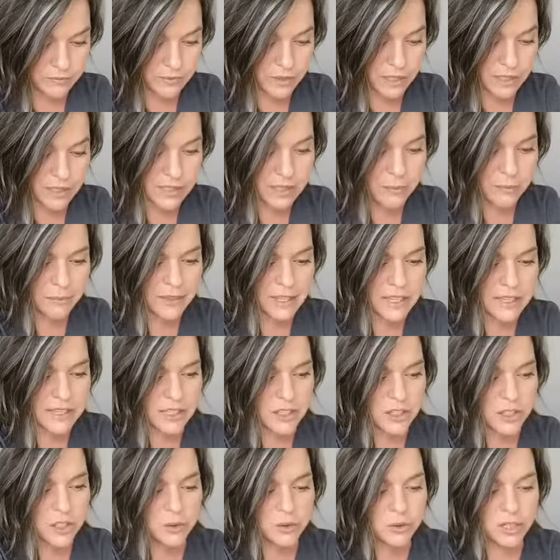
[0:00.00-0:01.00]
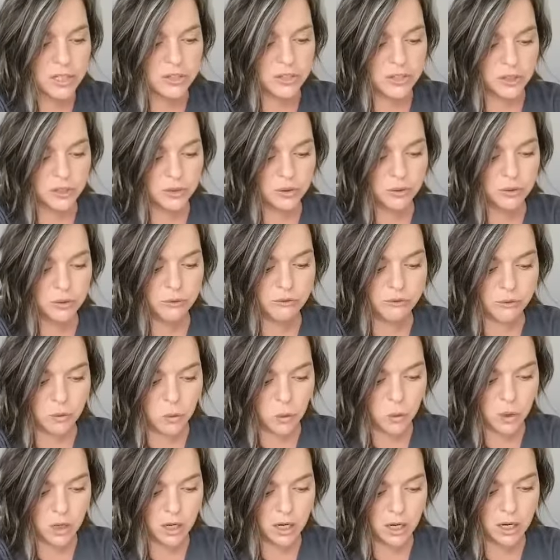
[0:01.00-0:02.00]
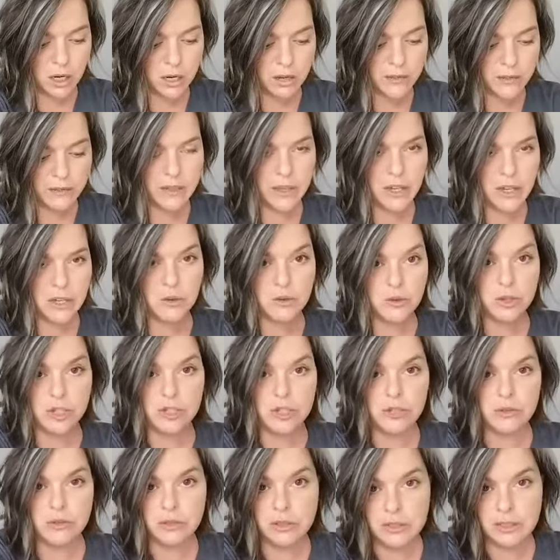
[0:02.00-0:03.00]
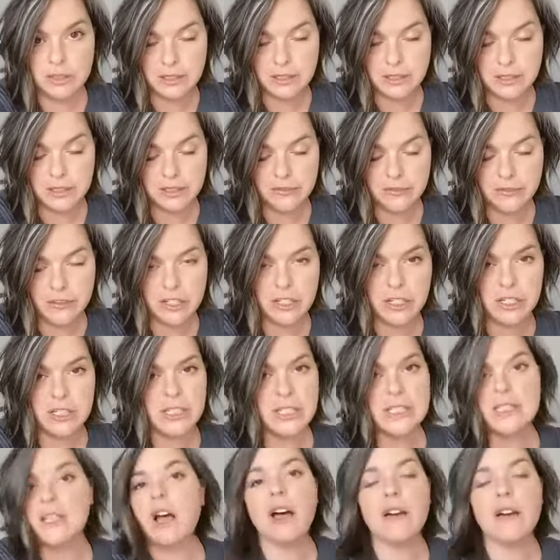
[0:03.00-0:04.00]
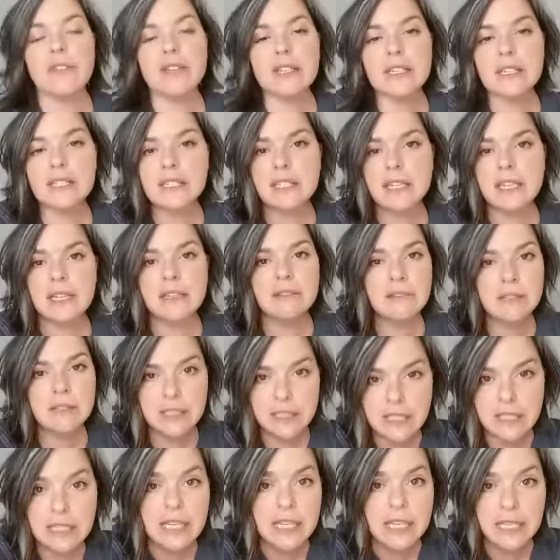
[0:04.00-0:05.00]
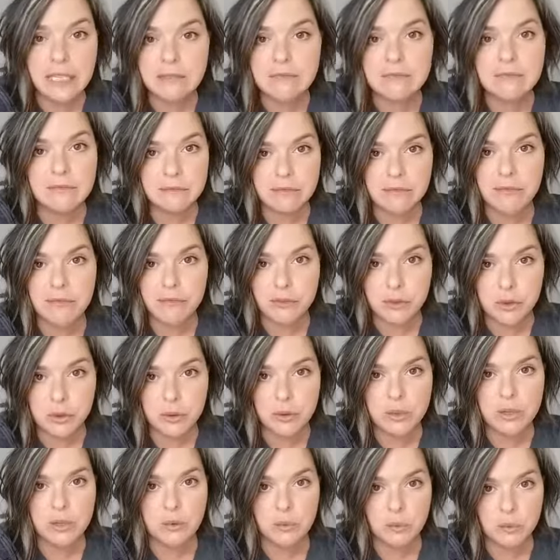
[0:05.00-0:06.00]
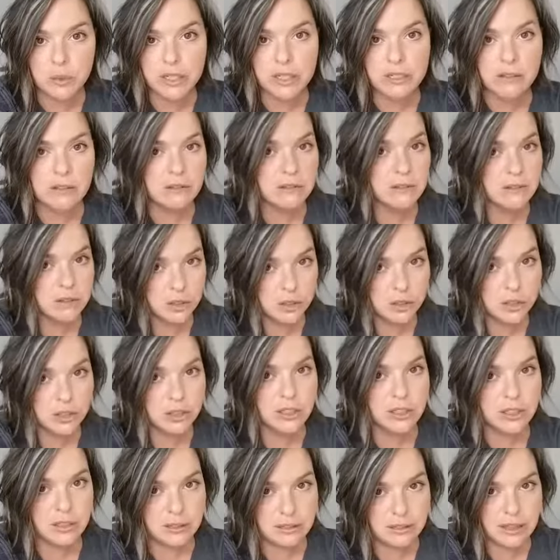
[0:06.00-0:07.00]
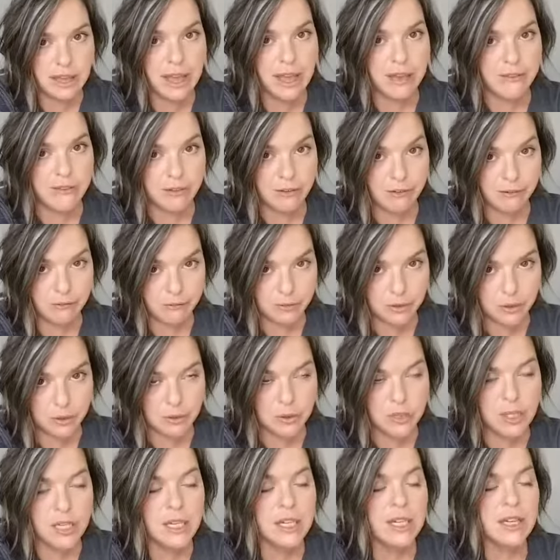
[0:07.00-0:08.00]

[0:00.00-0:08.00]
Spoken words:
some things that you can do for the nutritional deficiencies: obviously eat food, real, good, live food,